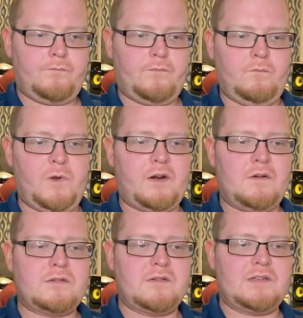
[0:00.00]
We can
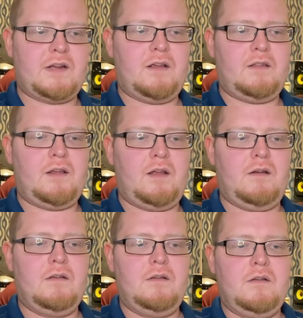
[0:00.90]
also say that
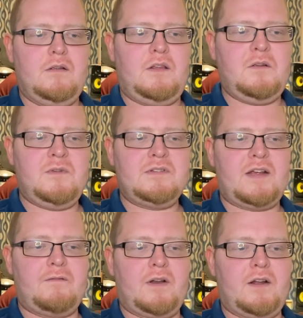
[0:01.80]
humans
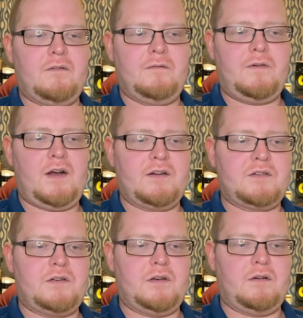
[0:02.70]
have a lot of
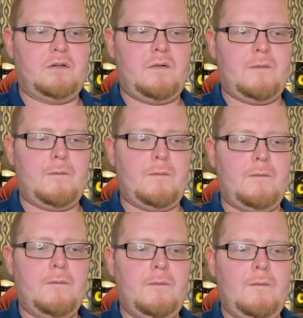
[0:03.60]
oxygen,
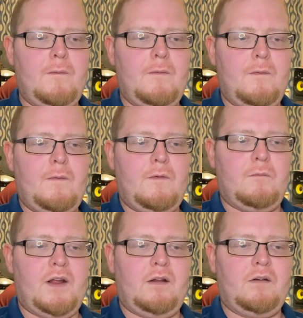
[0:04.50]

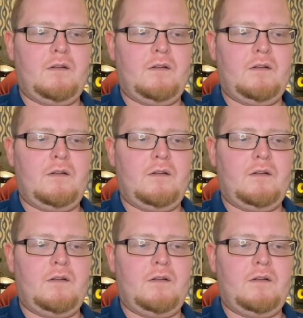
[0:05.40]
right?